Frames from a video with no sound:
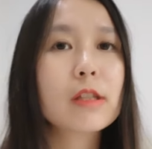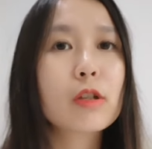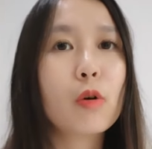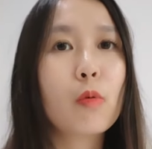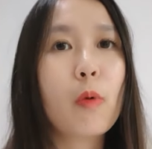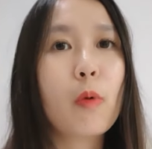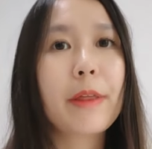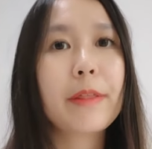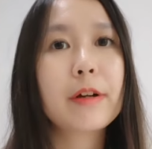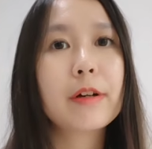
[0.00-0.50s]
So
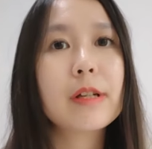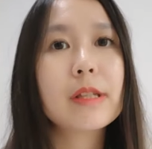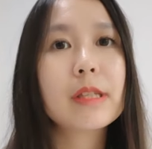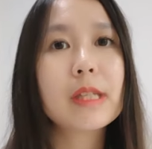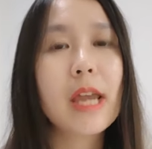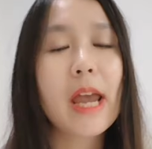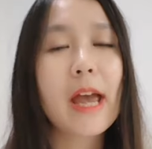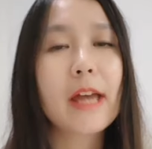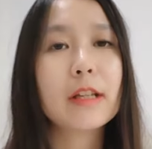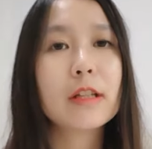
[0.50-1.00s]
whether it's
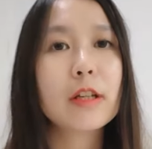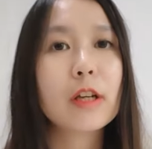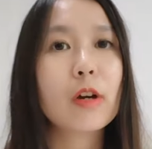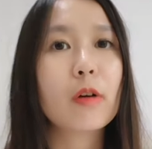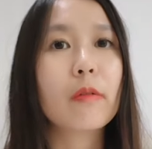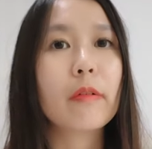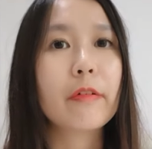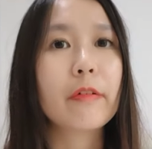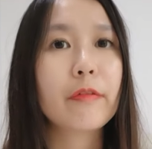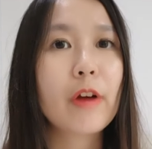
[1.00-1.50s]
the ending
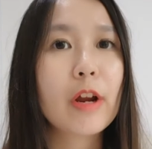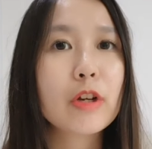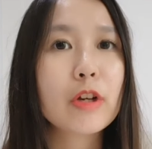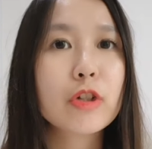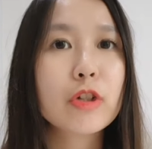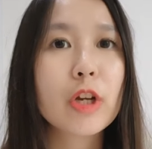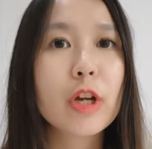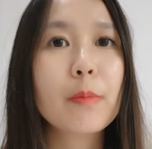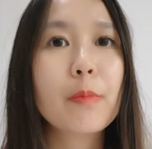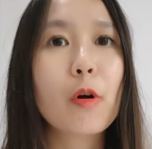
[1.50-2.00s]
of a
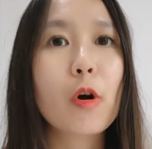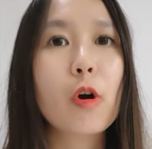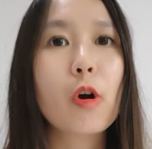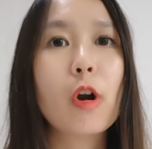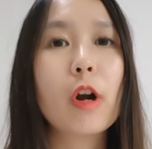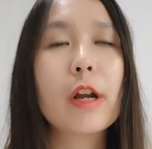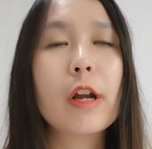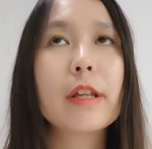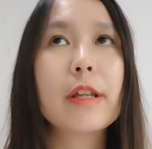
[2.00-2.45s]
friendship or